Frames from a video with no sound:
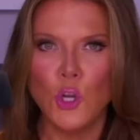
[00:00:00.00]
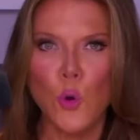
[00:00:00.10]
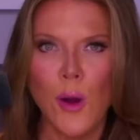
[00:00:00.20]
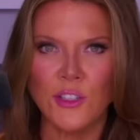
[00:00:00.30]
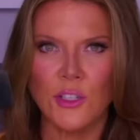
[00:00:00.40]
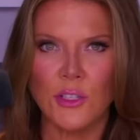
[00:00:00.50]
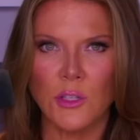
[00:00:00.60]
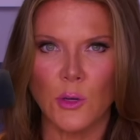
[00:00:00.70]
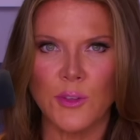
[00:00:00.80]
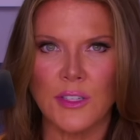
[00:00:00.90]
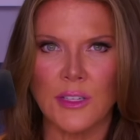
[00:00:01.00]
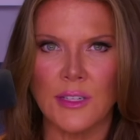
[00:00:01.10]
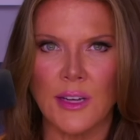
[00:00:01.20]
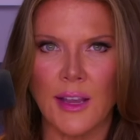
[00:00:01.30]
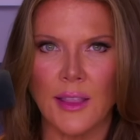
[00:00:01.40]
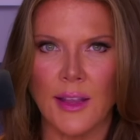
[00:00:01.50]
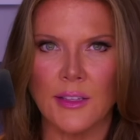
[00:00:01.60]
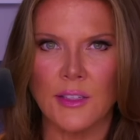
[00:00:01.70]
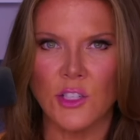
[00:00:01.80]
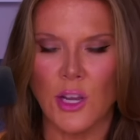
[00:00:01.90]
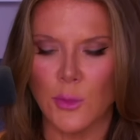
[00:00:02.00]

New questions surfacing today, ladies and